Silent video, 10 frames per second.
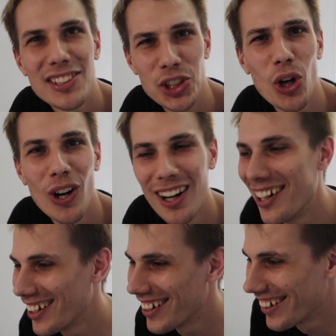Sure.
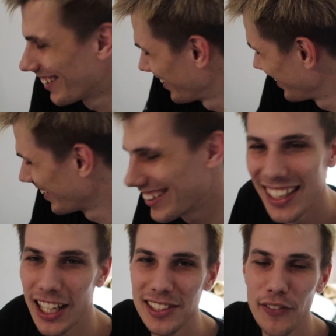
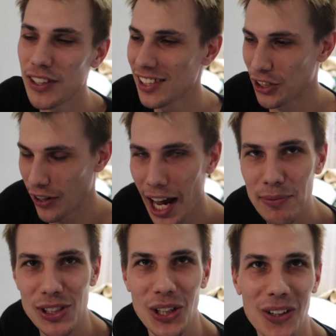As if it's the
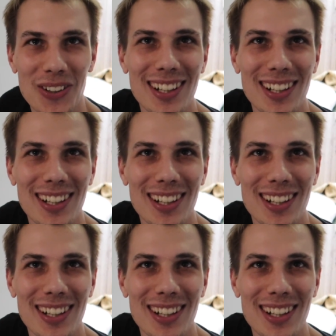Crab song.